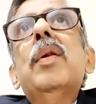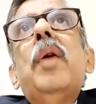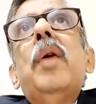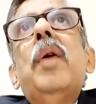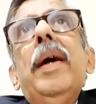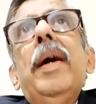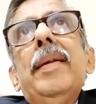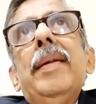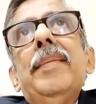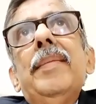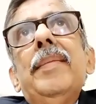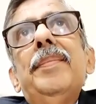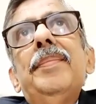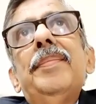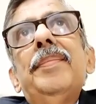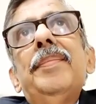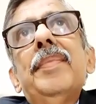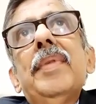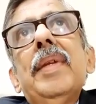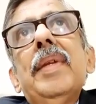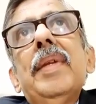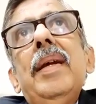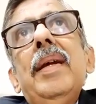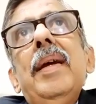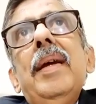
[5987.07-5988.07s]
coin,
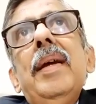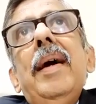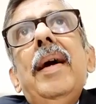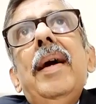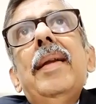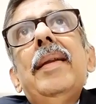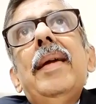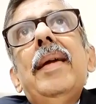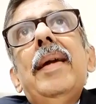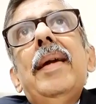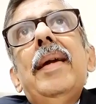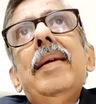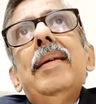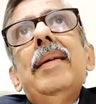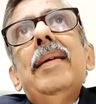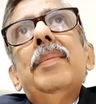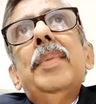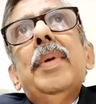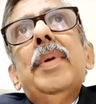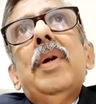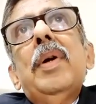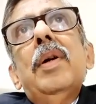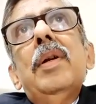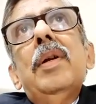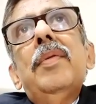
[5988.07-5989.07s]
and that is
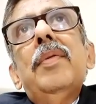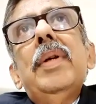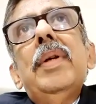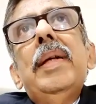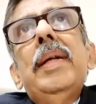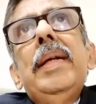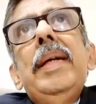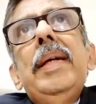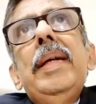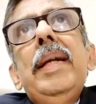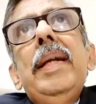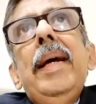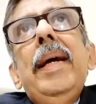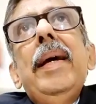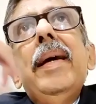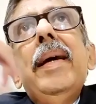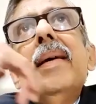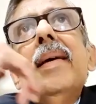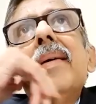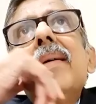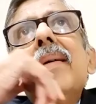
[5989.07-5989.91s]
because of the delay